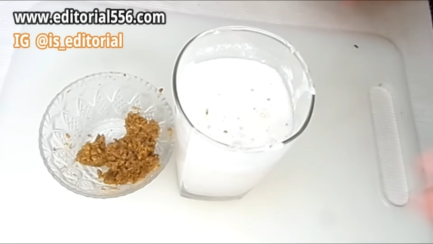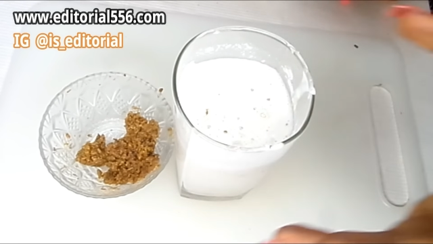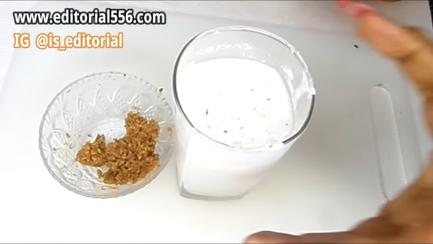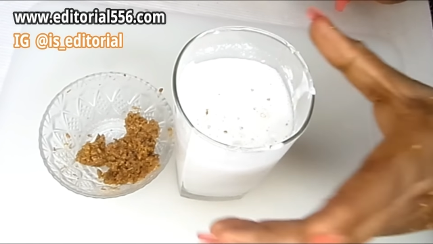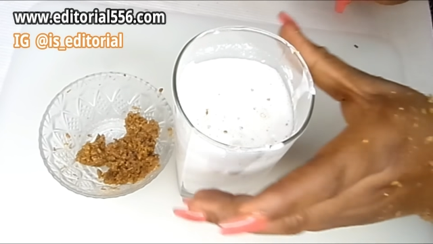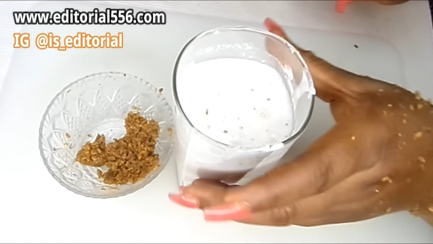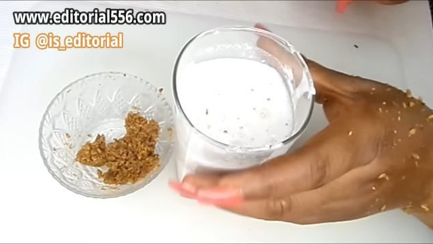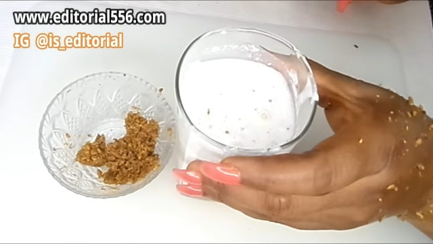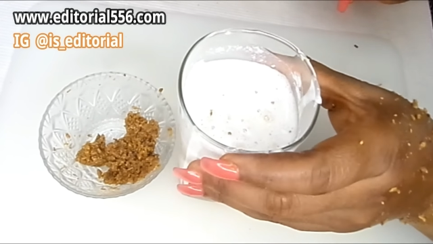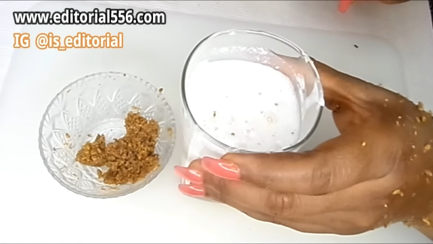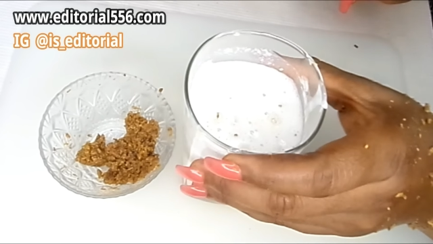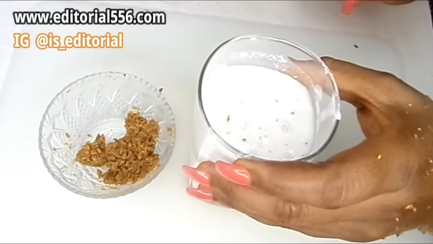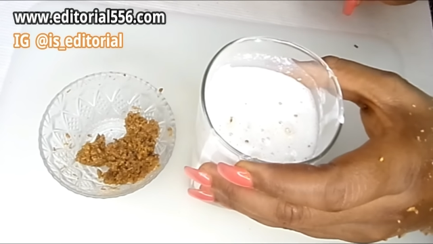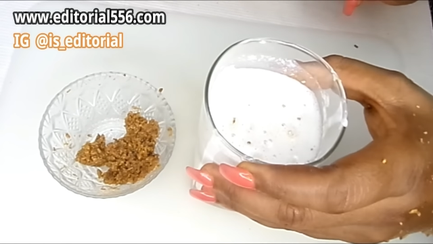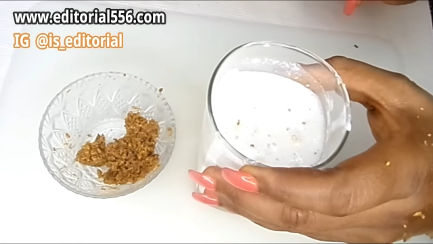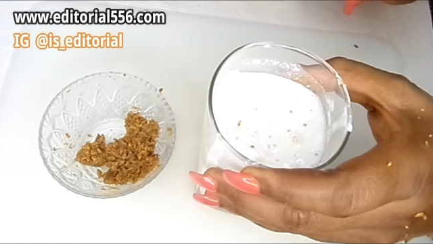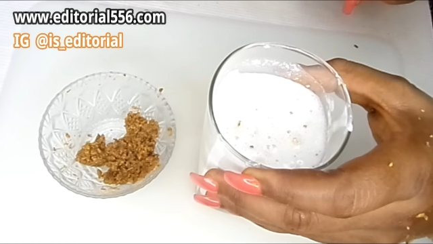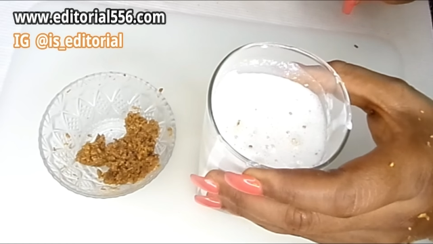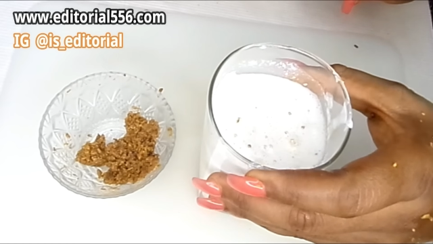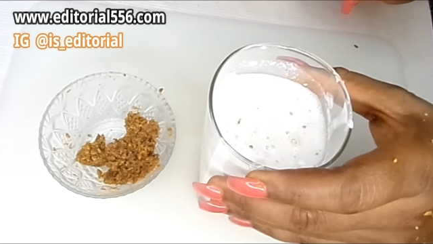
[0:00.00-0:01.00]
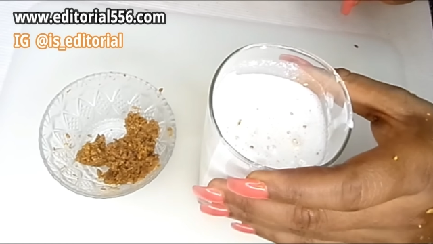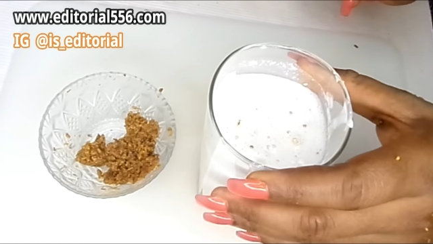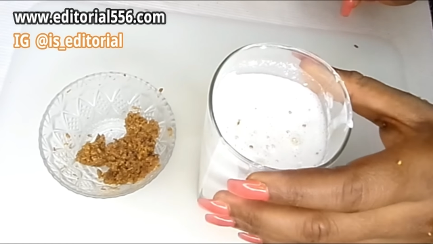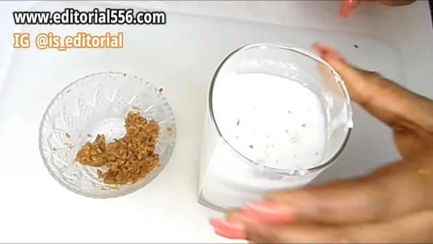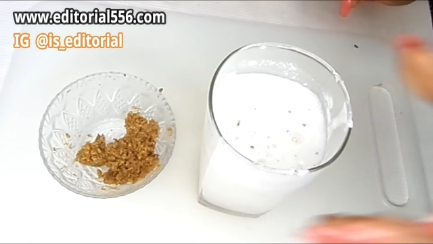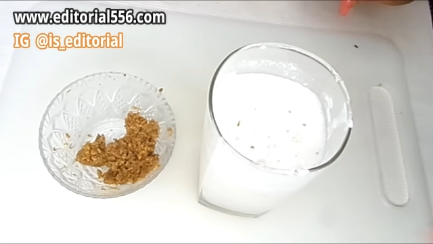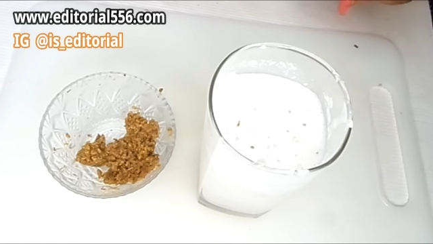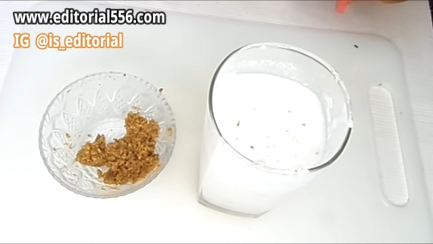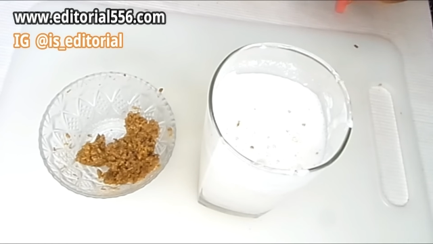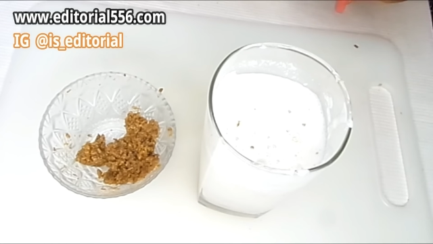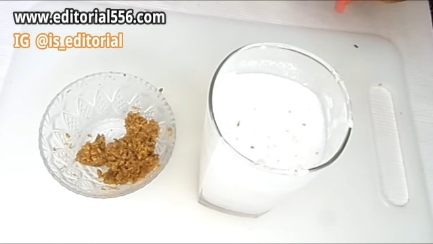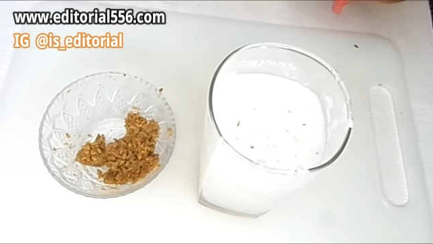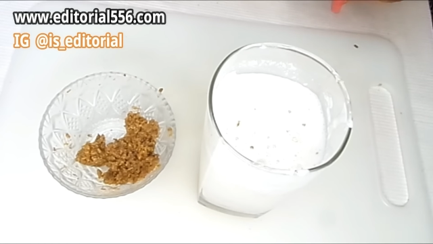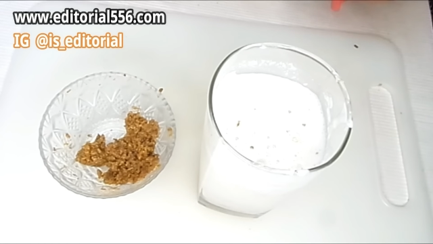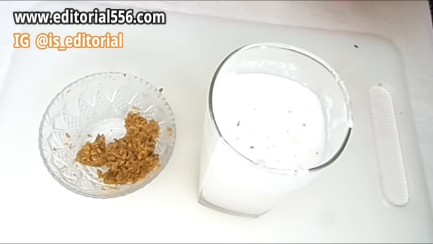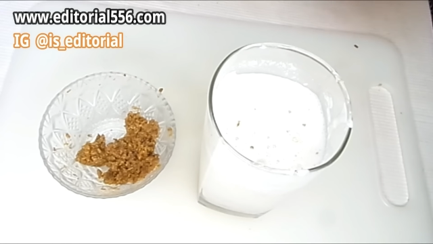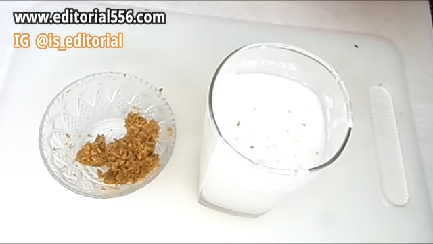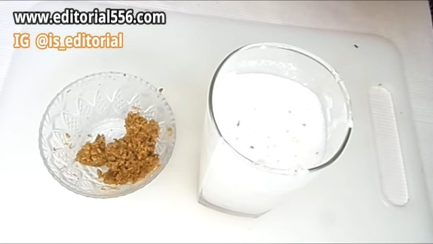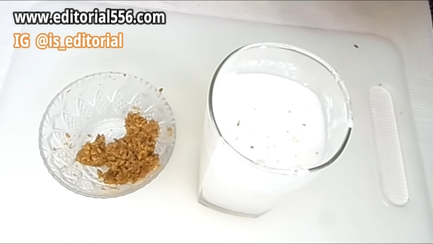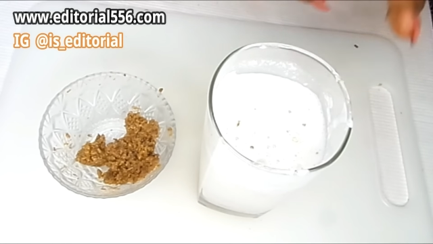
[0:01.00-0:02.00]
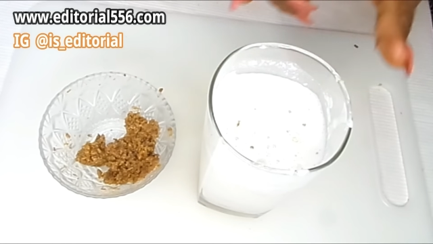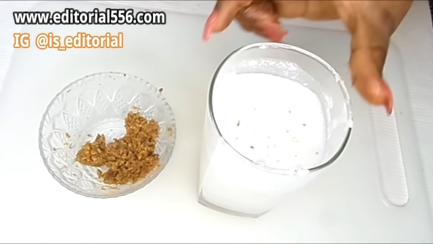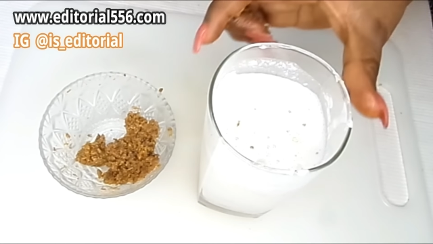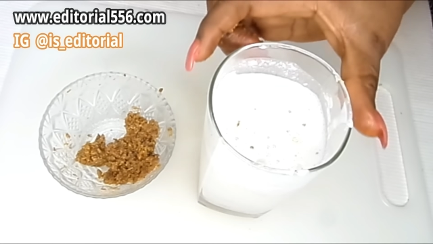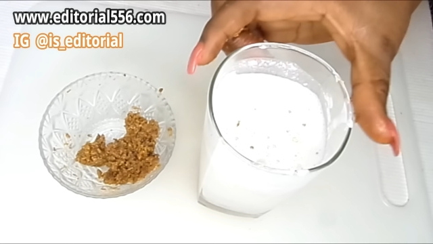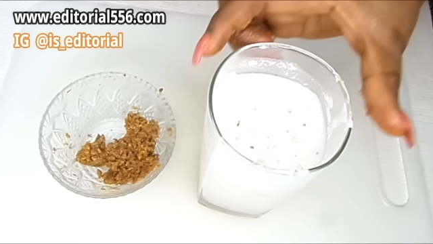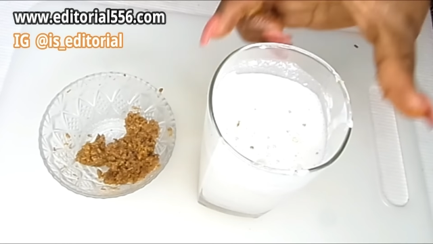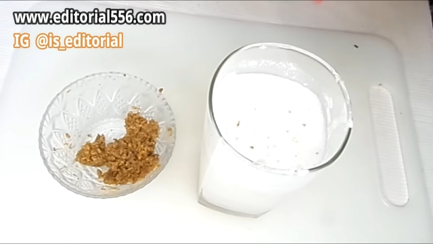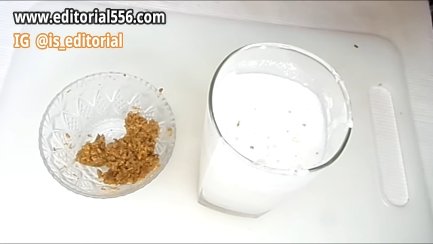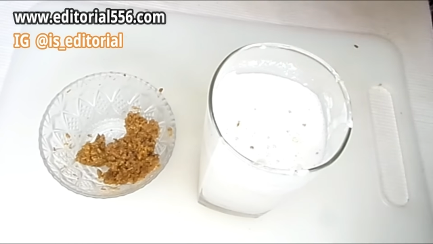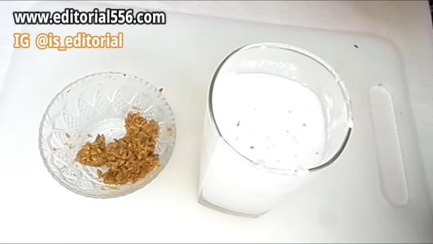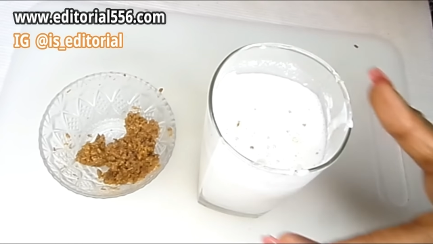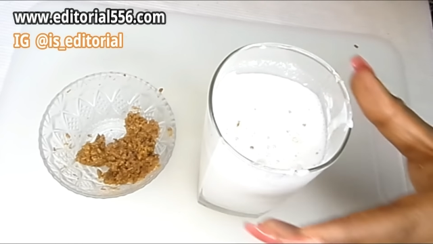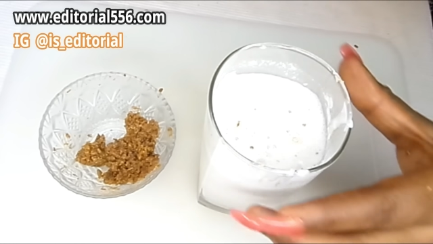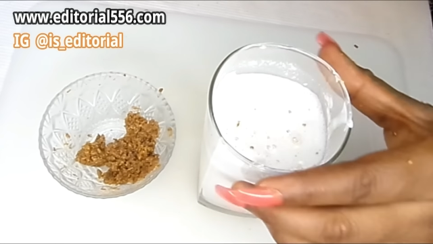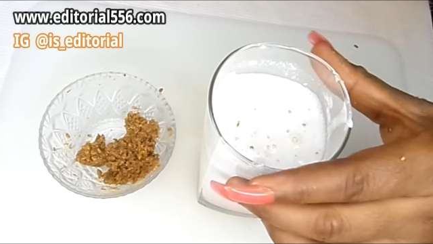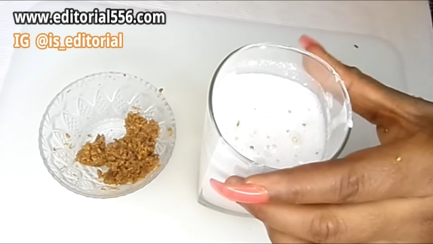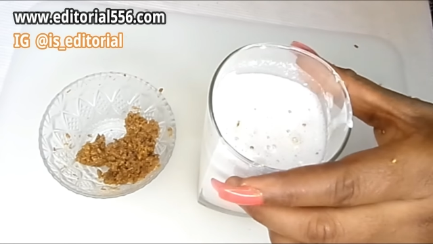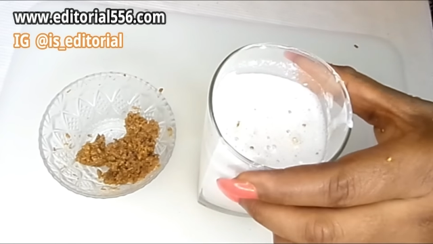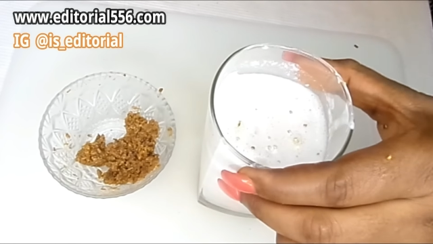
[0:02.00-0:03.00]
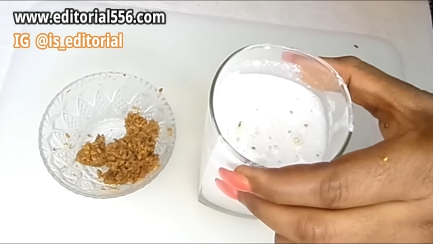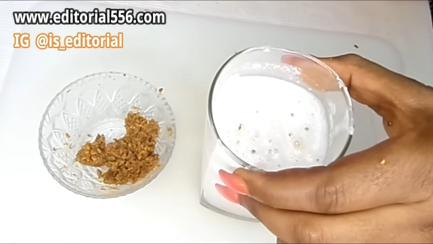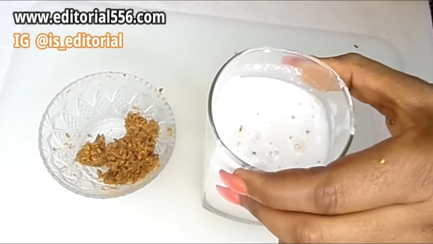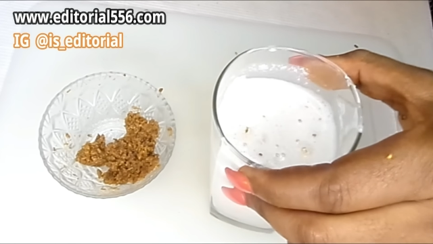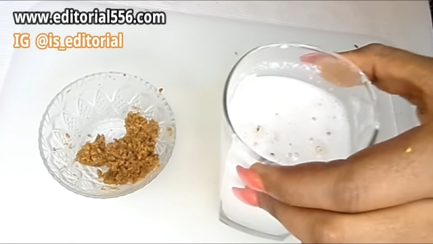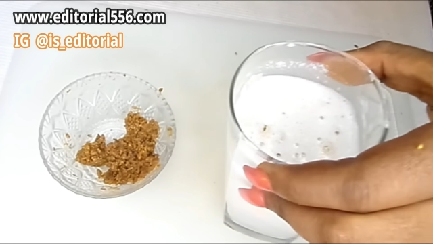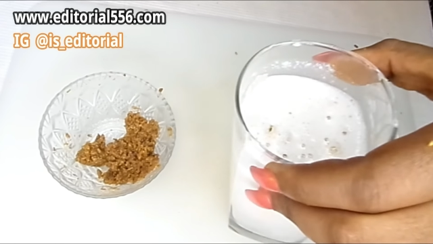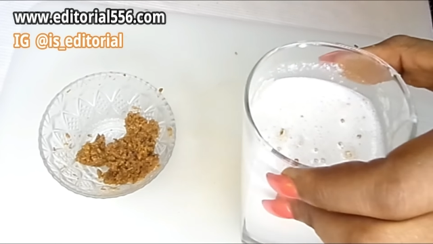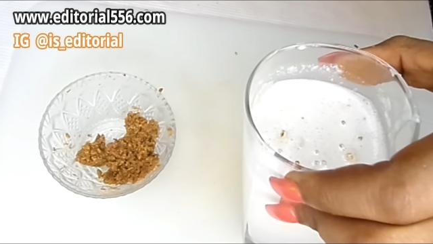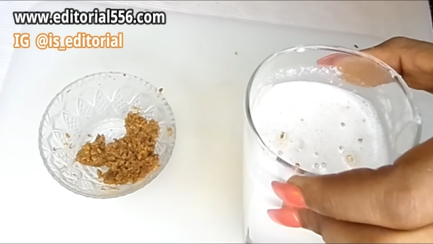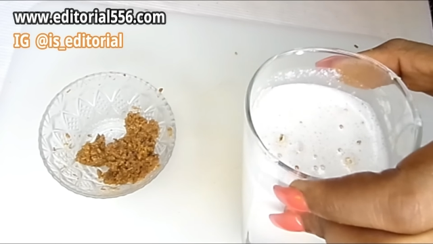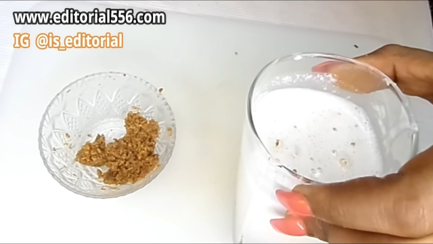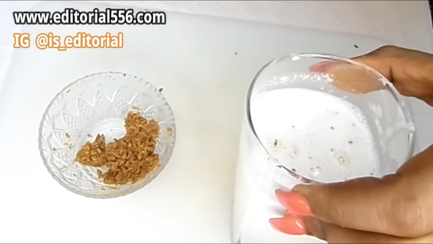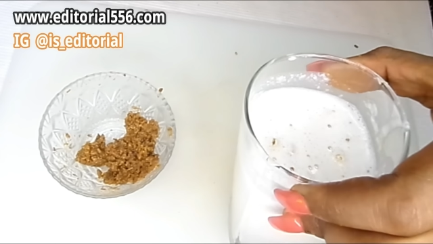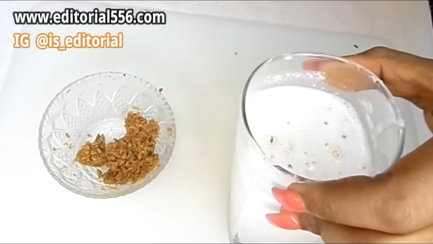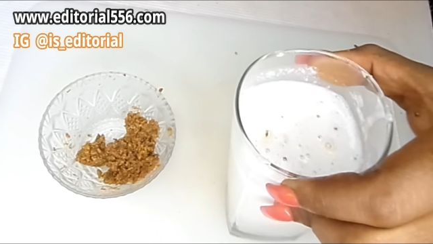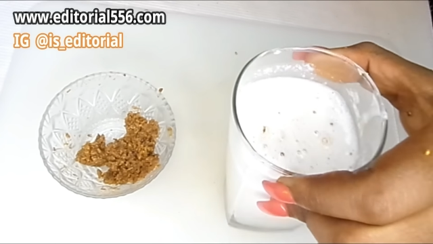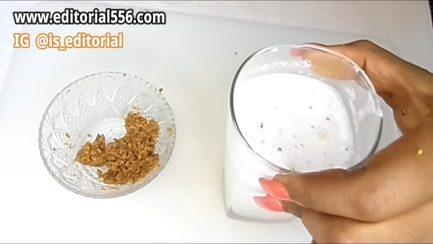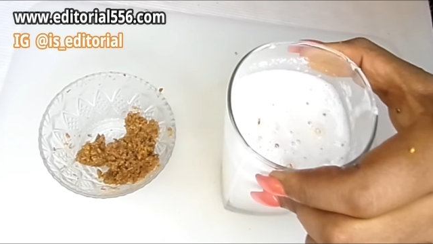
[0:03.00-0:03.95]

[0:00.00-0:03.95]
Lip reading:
Nobody's mouth can be seen.